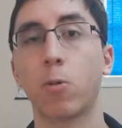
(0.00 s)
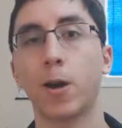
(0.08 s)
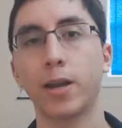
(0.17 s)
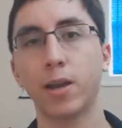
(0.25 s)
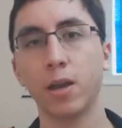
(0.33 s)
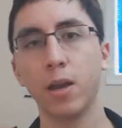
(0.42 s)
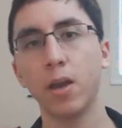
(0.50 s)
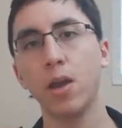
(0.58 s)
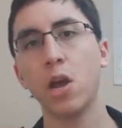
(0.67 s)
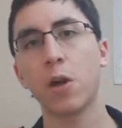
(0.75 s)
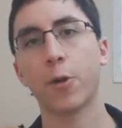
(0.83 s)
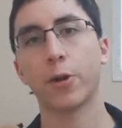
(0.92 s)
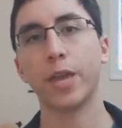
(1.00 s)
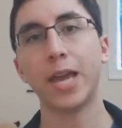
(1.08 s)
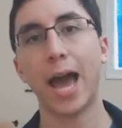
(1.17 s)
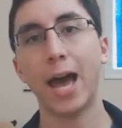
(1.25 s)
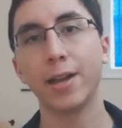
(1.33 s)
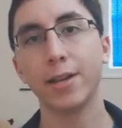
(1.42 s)
Aquatic, where
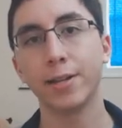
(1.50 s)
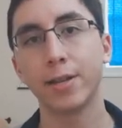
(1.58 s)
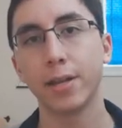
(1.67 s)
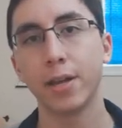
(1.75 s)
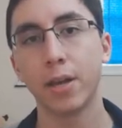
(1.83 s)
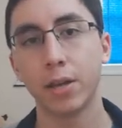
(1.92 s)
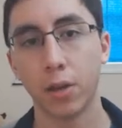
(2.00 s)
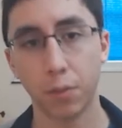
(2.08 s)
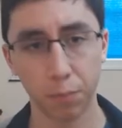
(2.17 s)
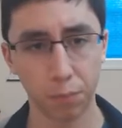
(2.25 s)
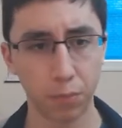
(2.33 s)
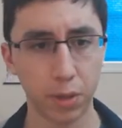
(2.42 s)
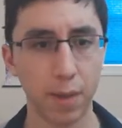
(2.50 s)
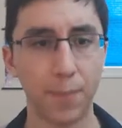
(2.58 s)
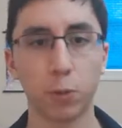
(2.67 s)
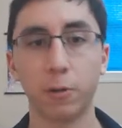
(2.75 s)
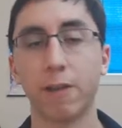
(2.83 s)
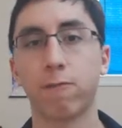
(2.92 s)
they added the
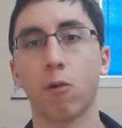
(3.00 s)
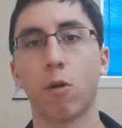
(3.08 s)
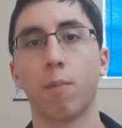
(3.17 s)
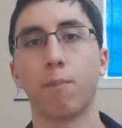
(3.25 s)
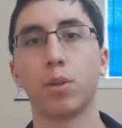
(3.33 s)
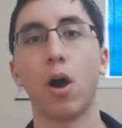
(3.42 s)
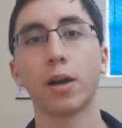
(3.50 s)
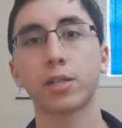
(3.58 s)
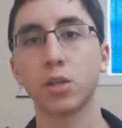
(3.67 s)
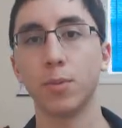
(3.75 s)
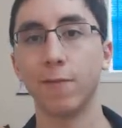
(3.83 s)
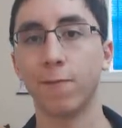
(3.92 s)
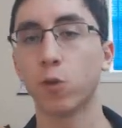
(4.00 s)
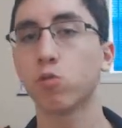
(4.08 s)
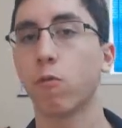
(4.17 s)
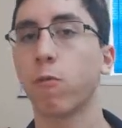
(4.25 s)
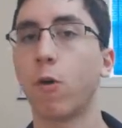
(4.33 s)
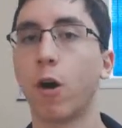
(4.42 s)
ability for blocks to be
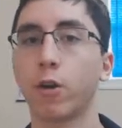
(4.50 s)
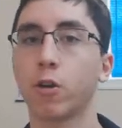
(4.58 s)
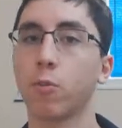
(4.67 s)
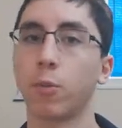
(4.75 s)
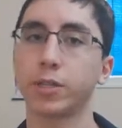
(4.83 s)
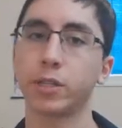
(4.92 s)
filled with water